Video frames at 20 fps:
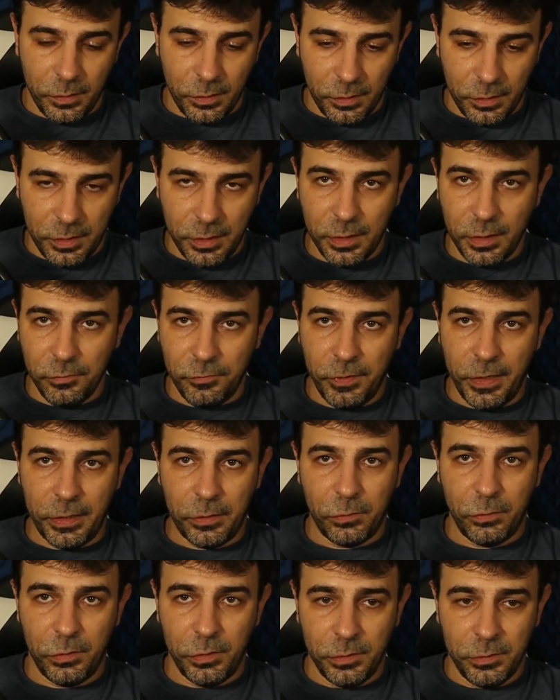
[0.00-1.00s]

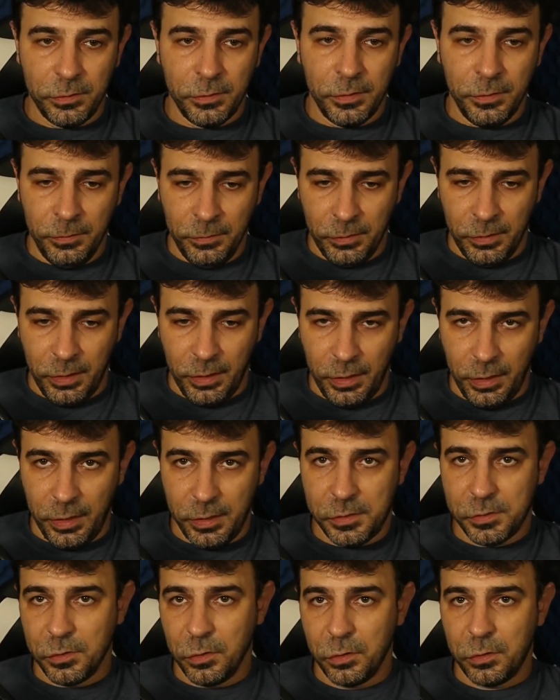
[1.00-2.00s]
gigafactory,
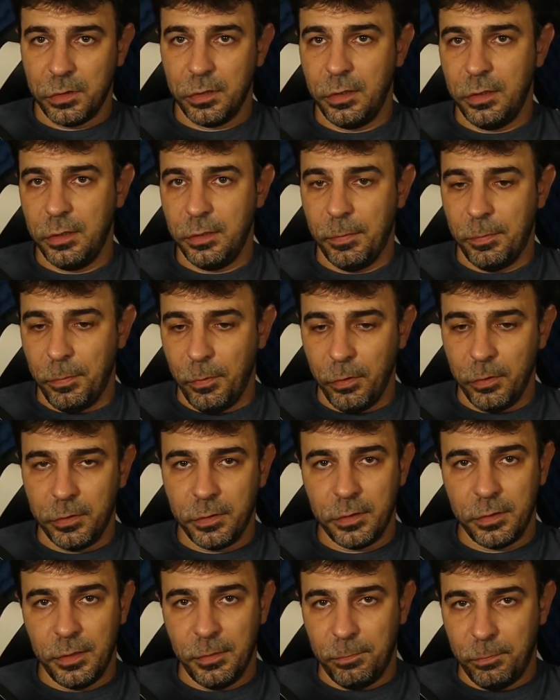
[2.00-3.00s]
it's not really the
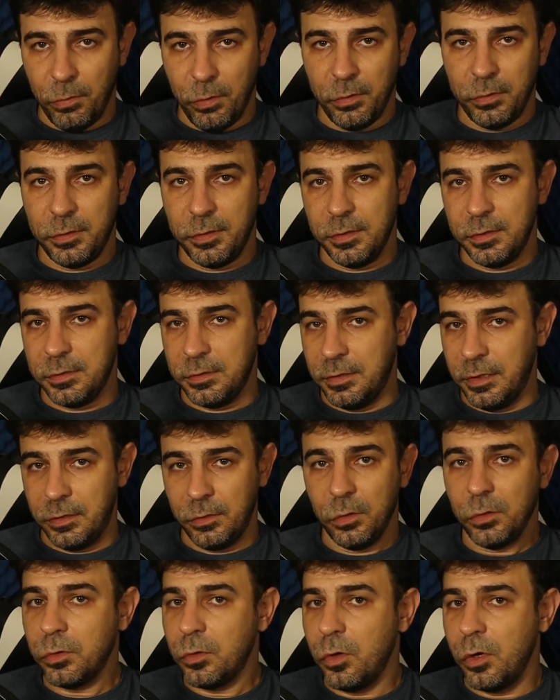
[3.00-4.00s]
point. The point is they're
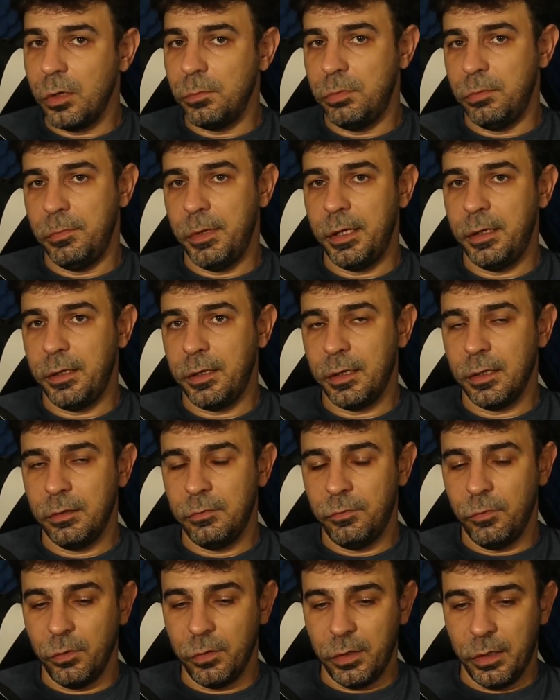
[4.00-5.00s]
not going to be made in
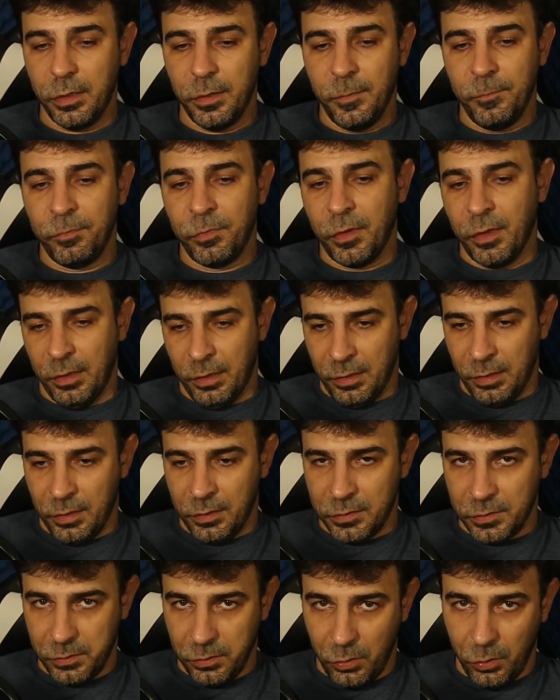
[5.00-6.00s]
California.
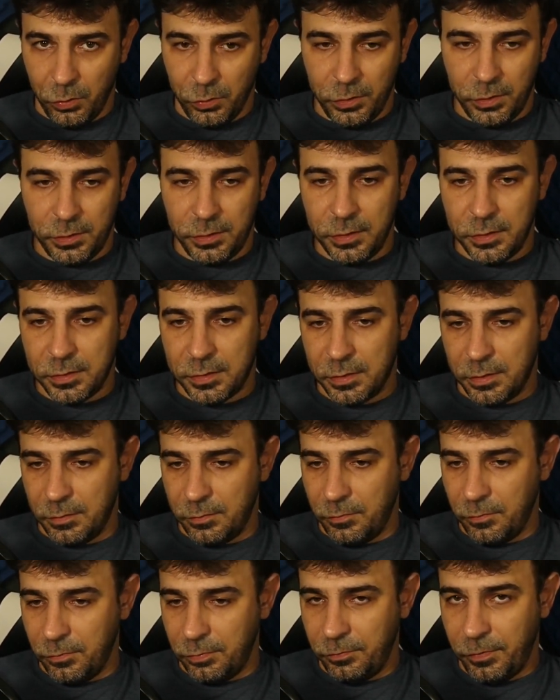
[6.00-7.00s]
Slowly, this
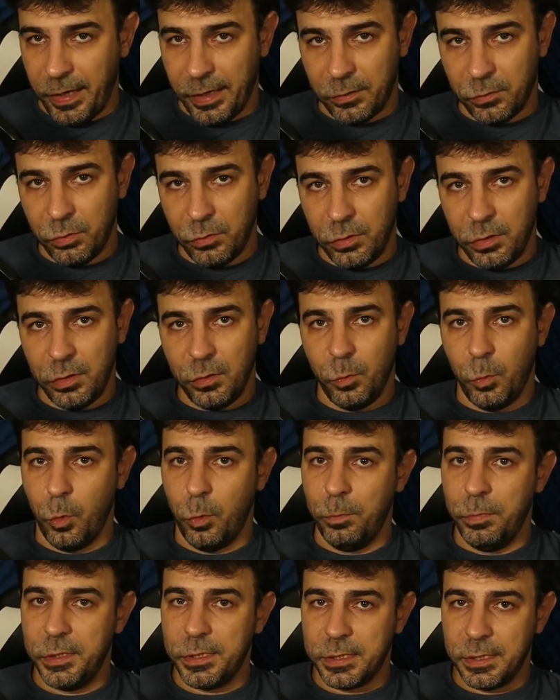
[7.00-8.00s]
factory
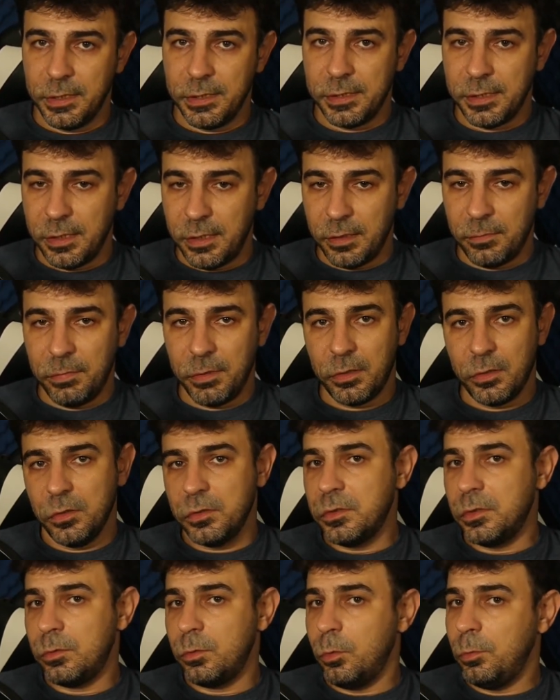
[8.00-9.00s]
will be sunsetted
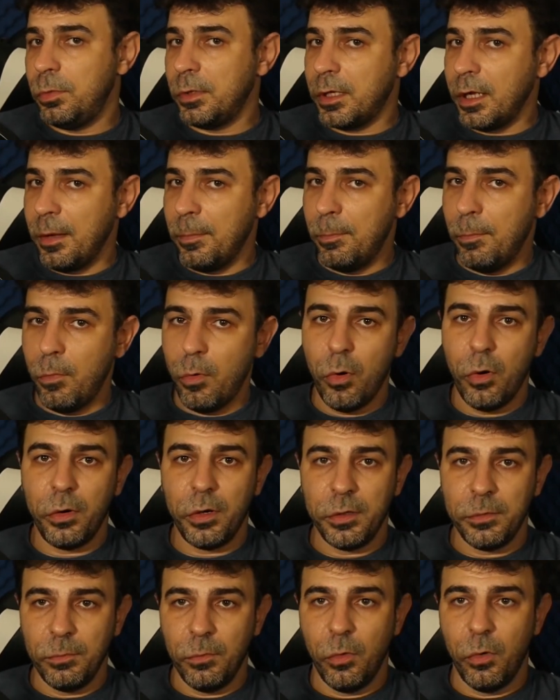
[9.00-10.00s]
because it will become more
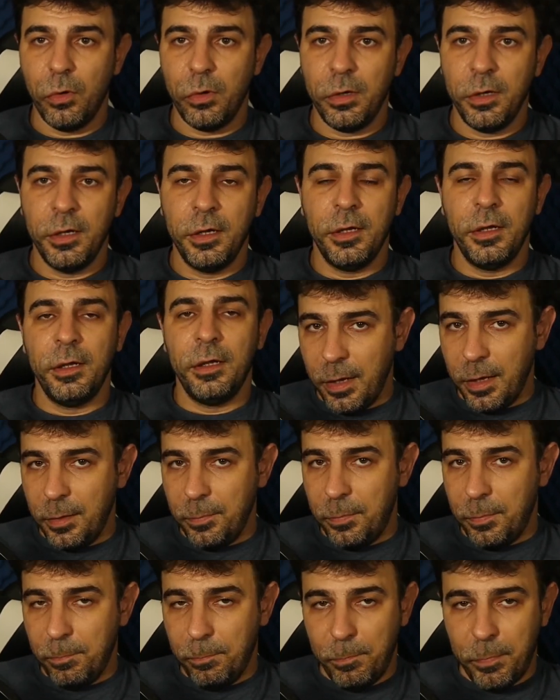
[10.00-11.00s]
and more a
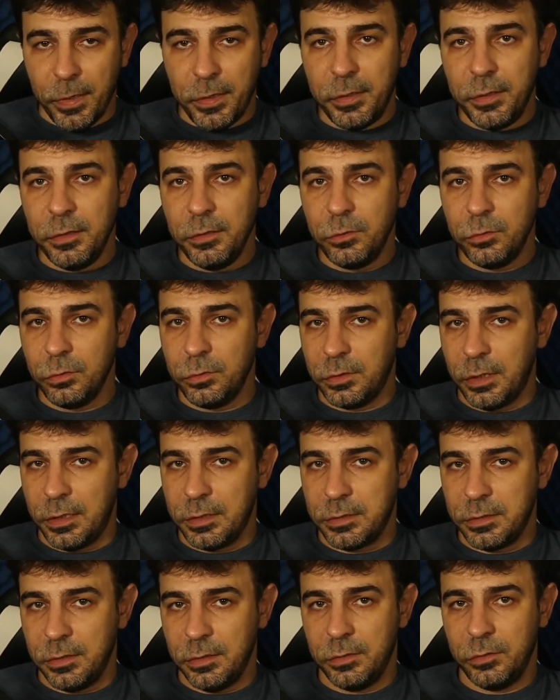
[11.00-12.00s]
burden to
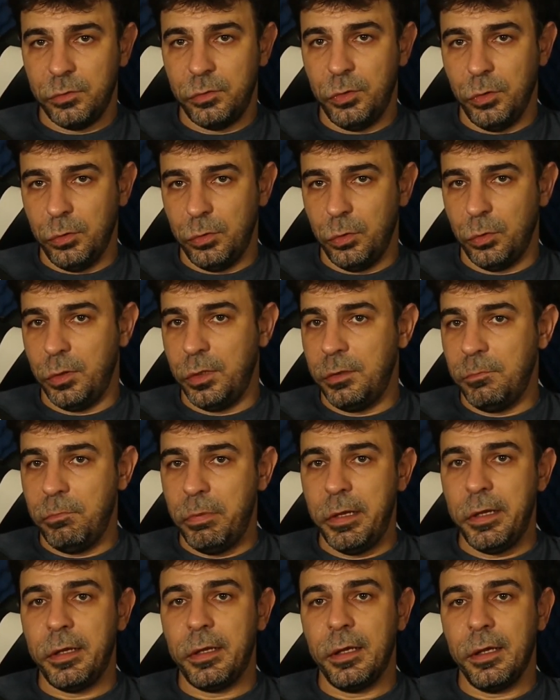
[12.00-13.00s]
Tesla due to it
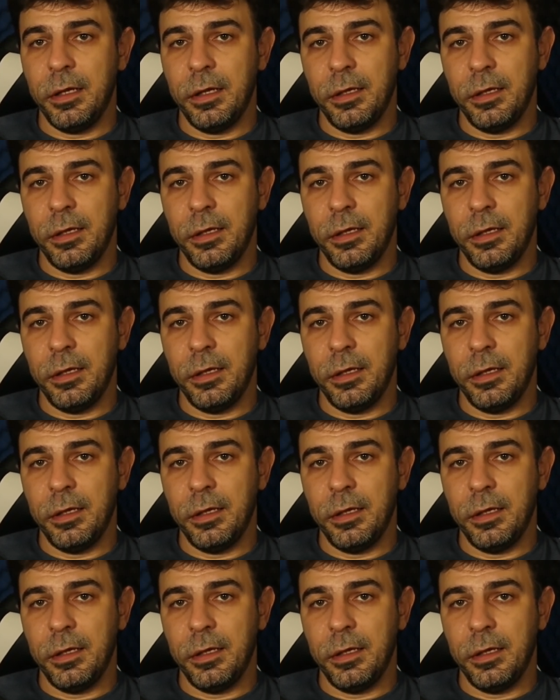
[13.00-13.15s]
being